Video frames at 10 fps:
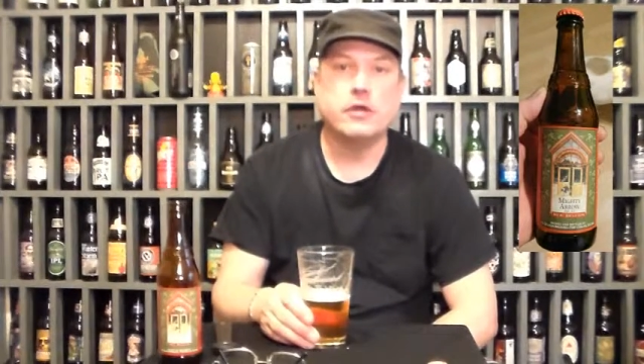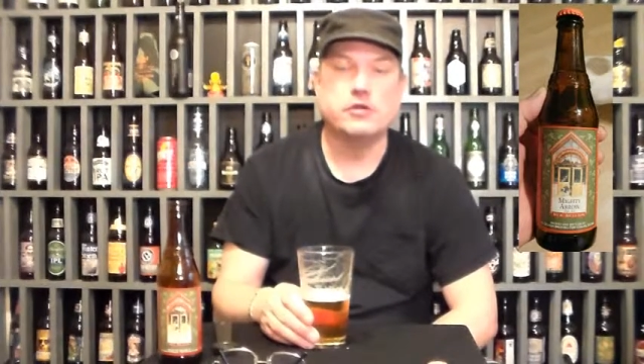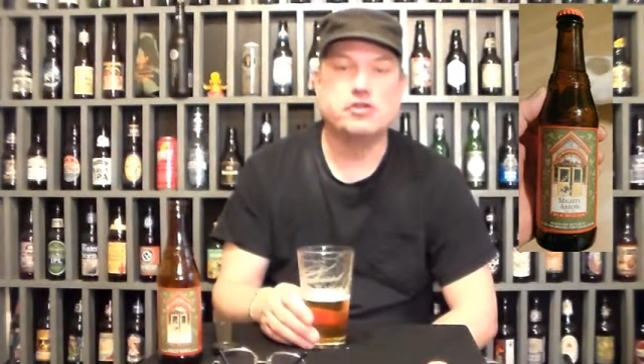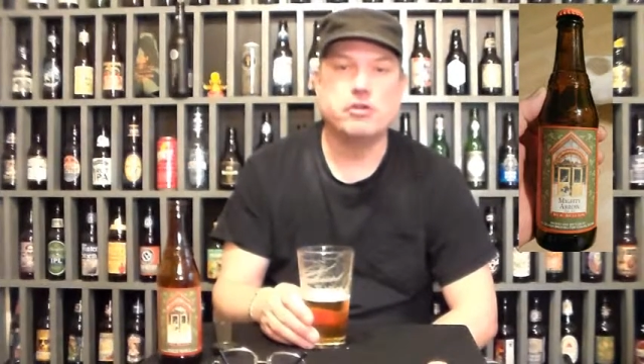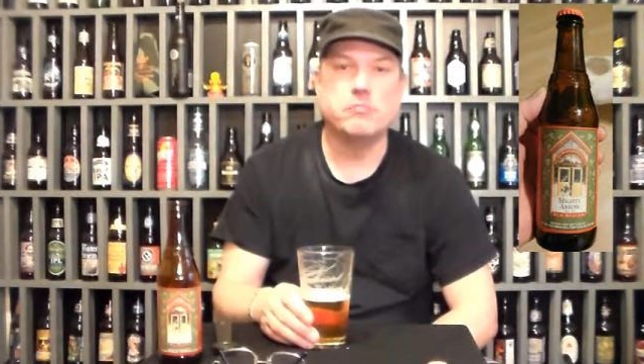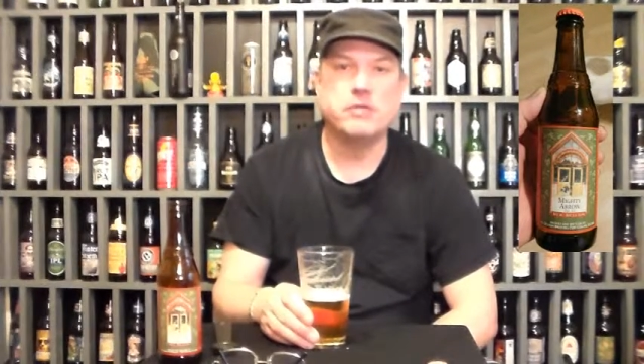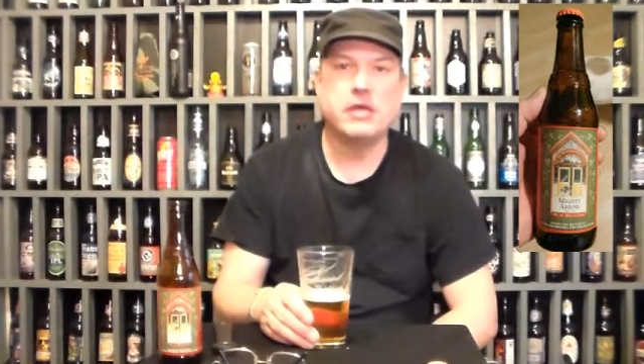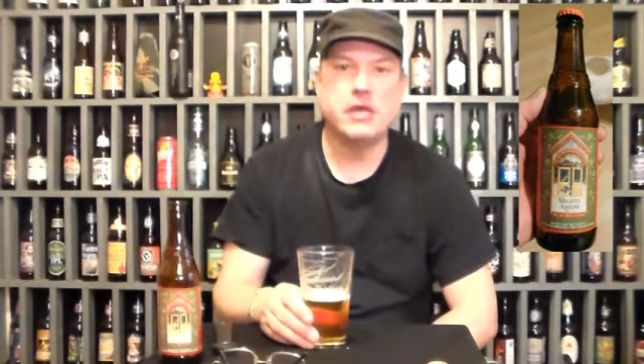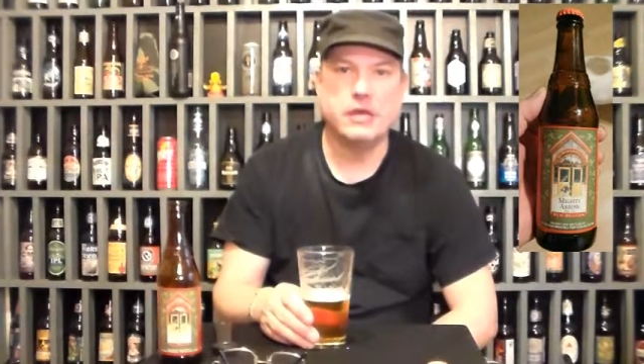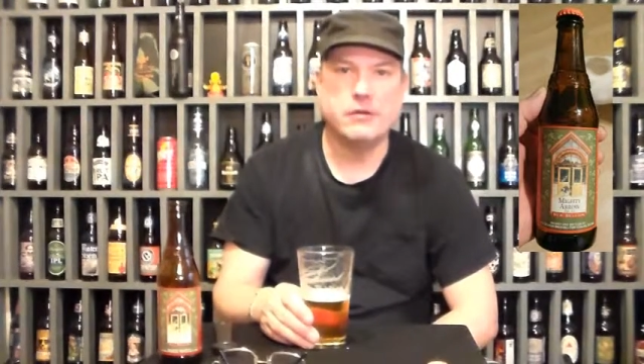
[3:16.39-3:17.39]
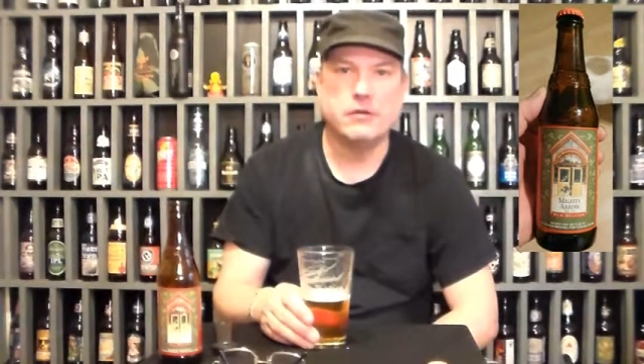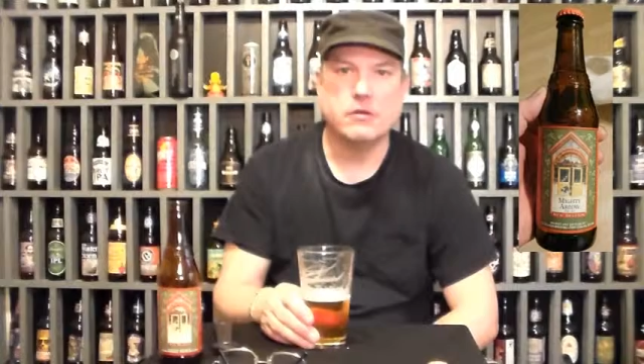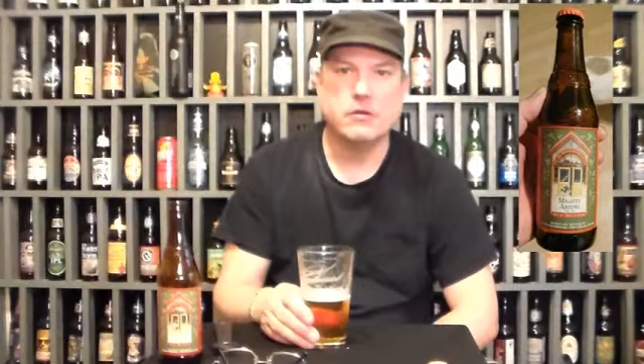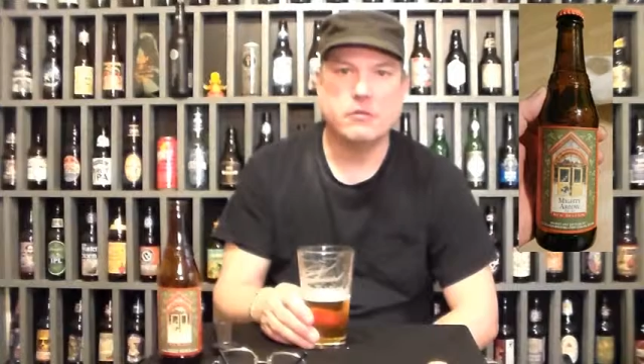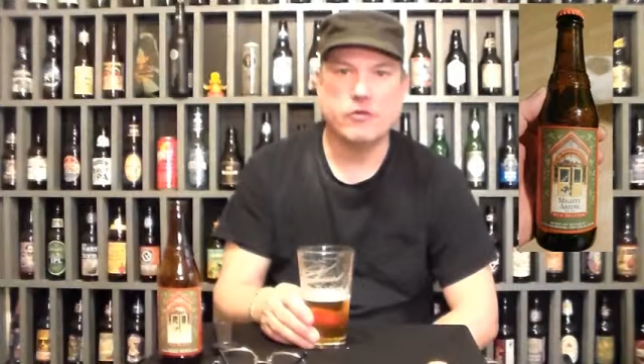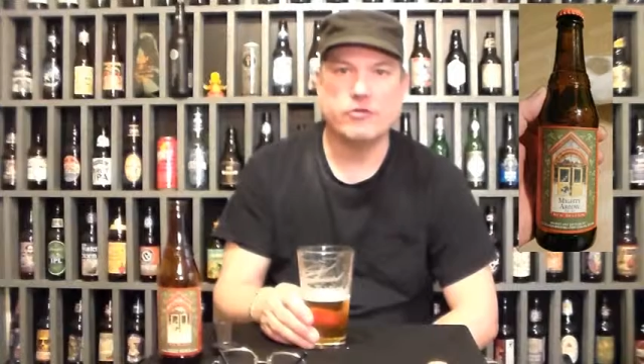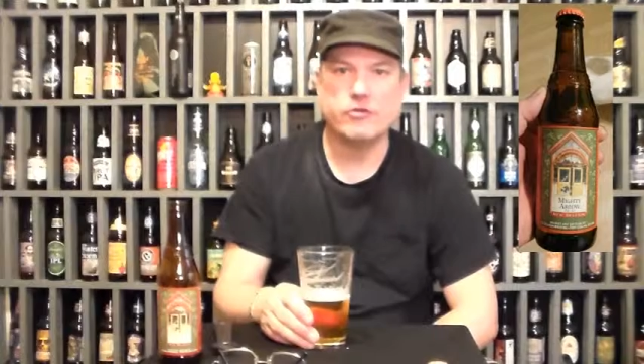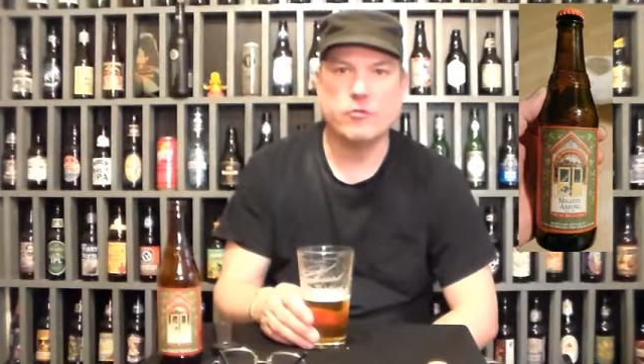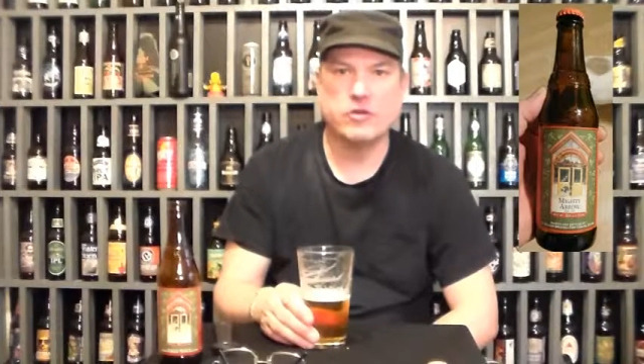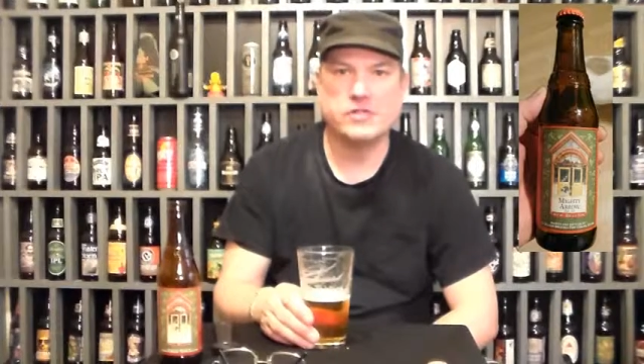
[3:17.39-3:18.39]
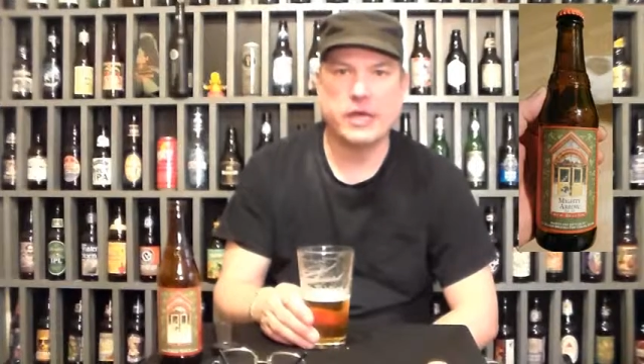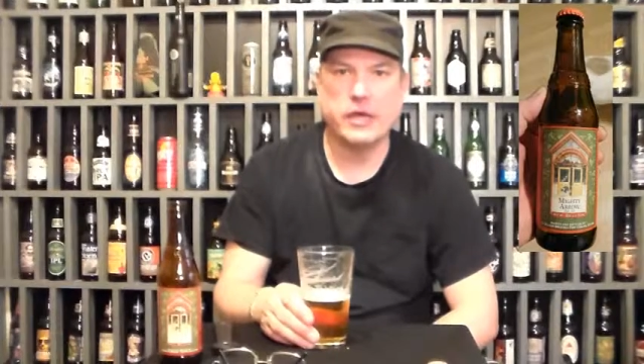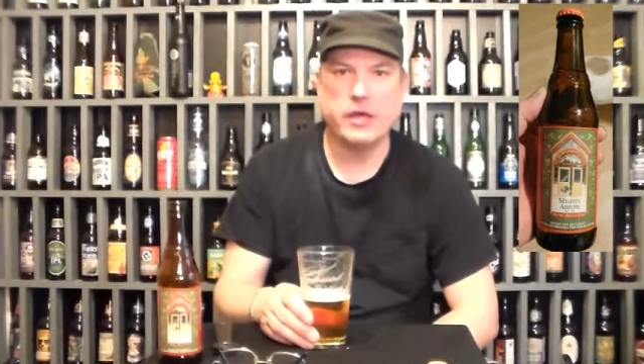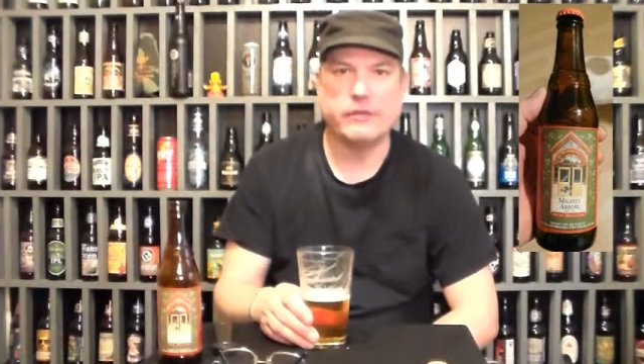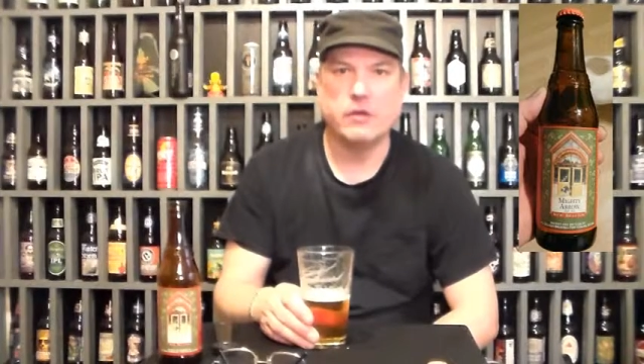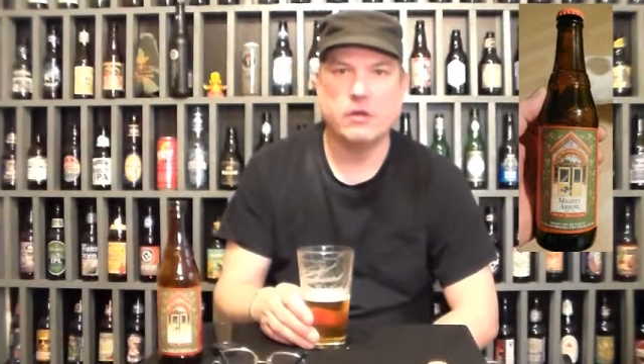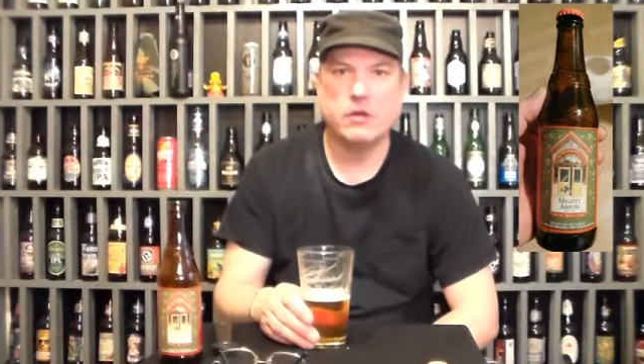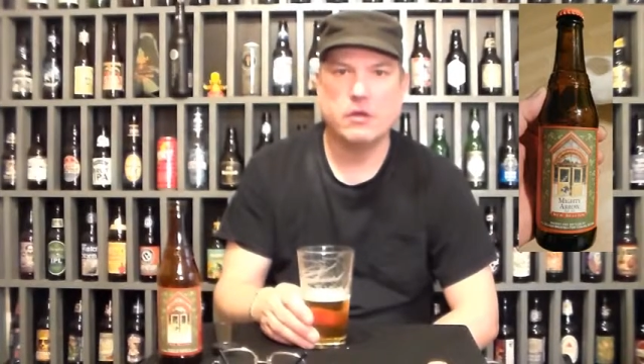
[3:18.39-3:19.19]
and shouldn't be eaten. Well, those are the ones I eat.